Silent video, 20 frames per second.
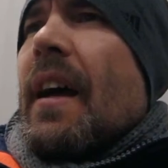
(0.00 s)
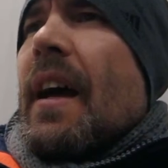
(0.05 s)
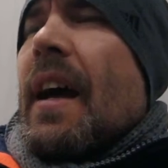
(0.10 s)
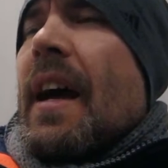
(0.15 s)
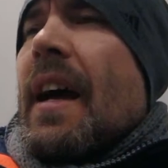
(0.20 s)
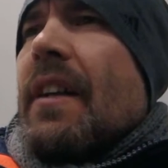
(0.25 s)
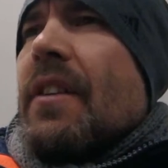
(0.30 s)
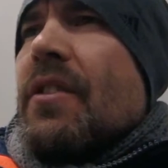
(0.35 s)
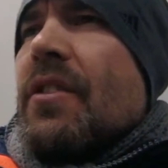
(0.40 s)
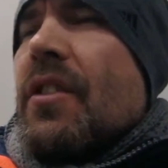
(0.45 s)

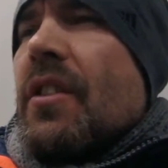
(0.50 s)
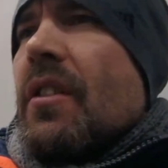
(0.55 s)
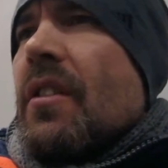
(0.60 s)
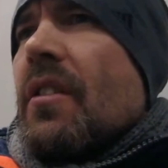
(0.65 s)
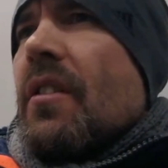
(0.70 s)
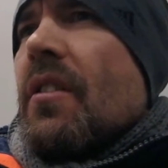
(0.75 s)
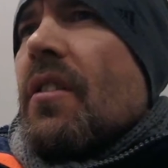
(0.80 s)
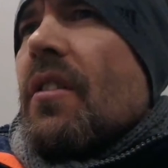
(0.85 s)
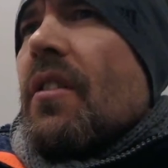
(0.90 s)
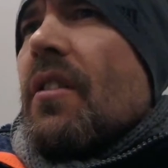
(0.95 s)
and
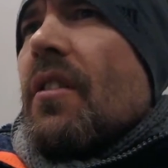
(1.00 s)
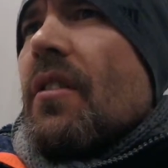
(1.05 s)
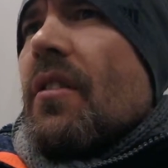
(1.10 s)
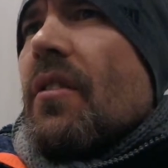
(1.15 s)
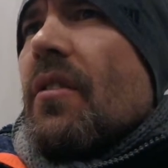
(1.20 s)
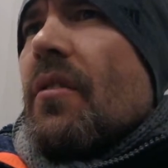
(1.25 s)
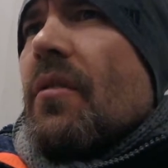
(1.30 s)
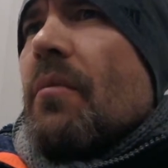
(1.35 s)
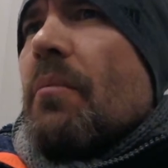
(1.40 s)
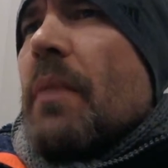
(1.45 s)

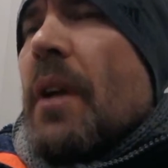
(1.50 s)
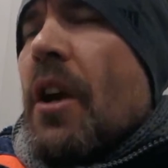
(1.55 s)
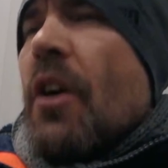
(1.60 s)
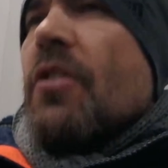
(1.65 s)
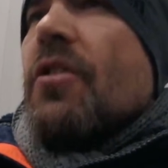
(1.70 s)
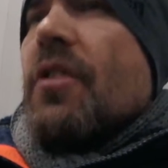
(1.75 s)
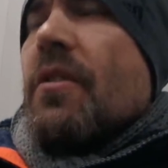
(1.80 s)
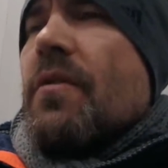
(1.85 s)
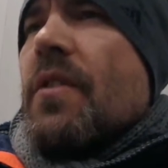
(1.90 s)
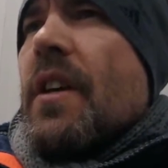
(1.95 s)

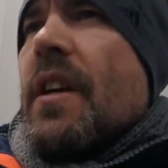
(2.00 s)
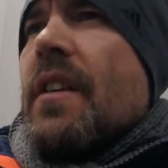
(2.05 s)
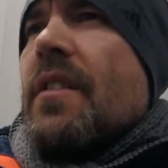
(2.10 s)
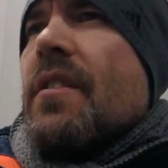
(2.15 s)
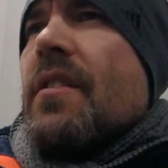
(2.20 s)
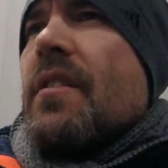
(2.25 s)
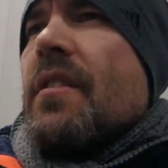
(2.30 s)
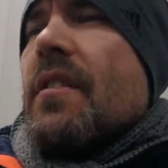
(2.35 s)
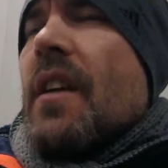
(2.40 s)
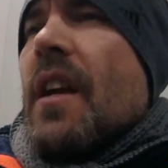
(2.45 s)
because of
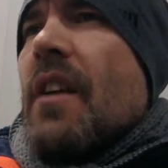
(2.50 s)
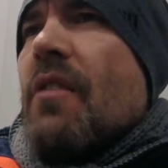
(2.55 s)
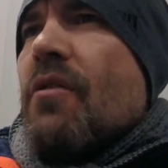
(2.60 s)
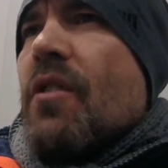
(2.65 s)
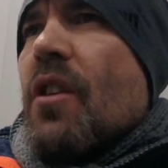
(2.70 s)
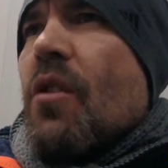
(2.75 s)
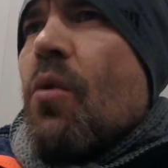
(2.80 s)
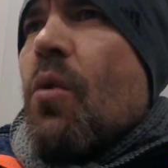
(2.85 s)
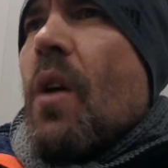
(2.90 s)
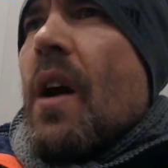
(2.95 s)
this, it
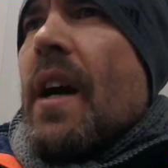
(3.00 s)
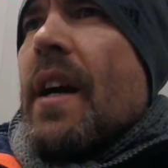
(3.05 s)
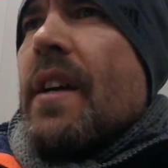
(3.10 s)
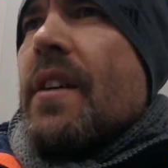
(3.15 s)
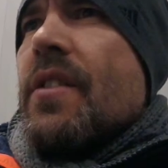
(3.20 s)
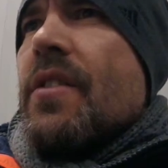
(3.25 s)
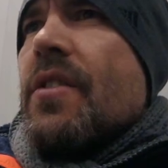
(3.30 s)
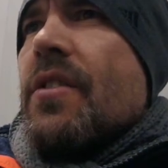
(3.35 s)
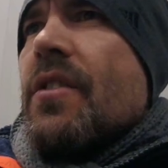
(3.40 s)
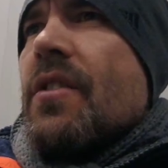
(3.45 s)

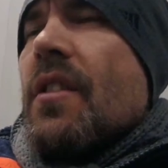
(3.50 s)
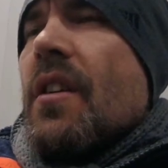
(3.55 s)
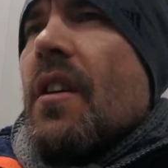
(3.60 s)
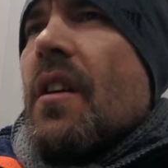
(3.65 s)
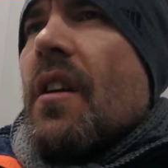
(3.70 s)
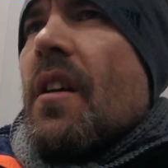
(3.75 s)
requires